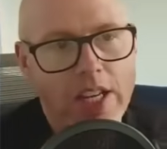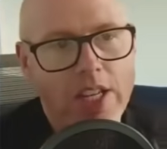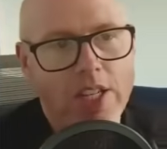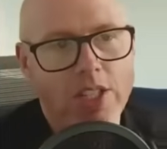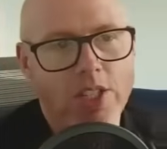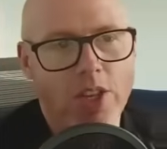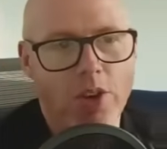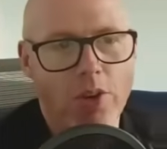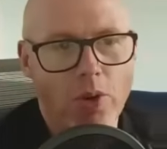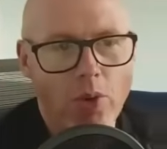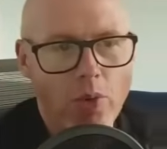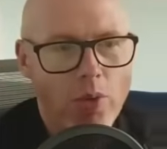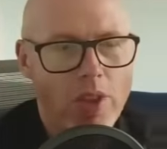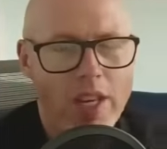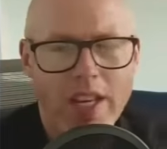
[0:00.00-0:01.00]
So
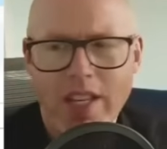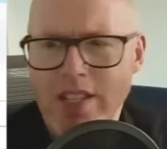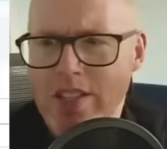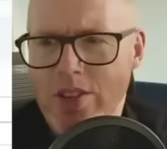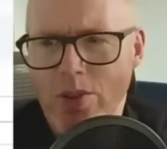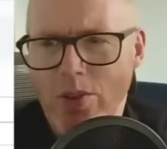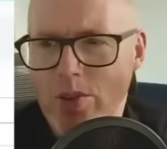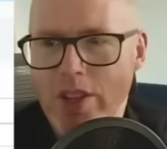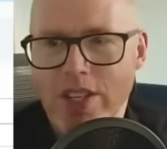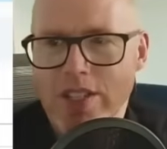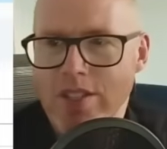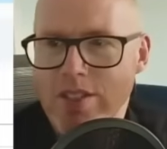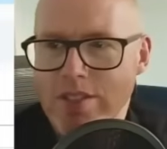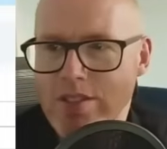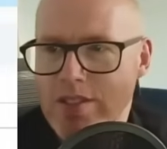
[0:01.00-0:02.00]
all this
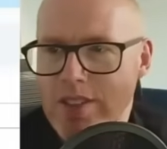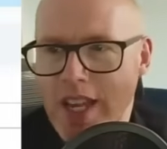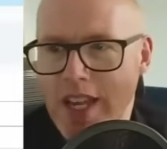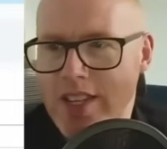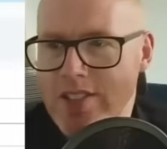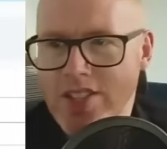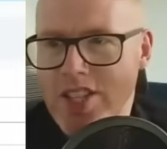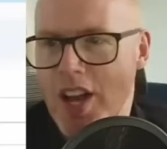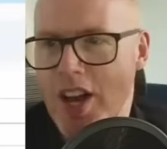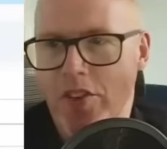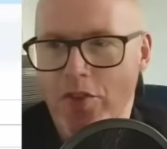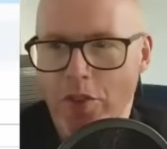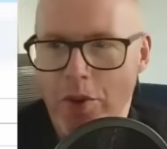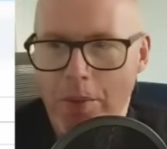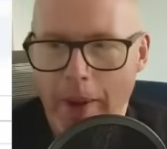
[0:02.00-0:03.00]

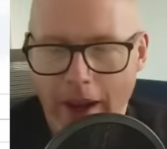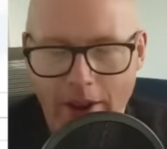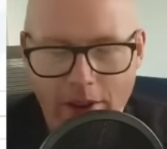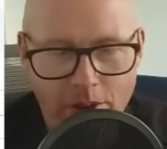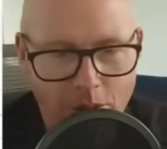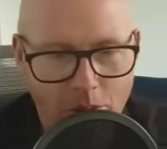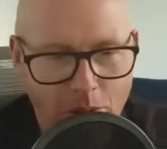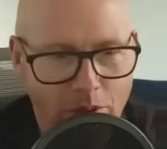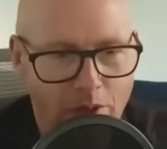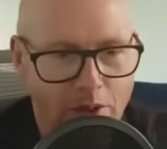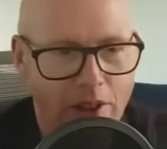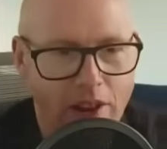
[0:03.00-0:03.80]
stuff about all of the